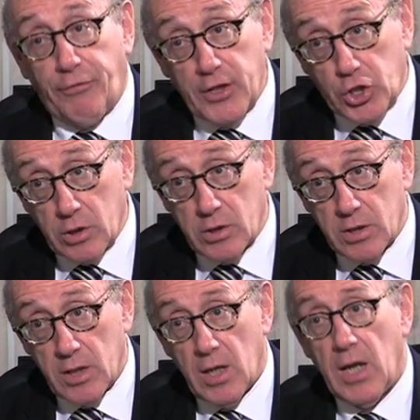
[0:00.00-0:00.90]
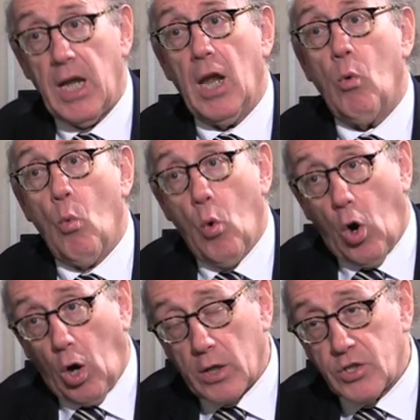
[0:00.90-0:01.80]
efficient, it
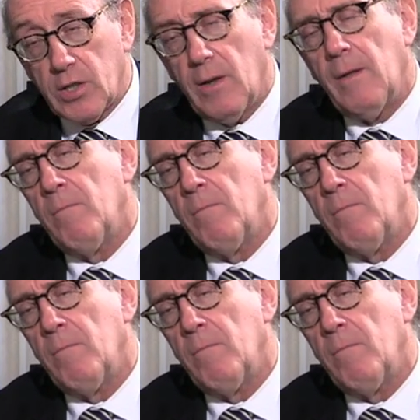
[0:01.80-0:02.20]
worked.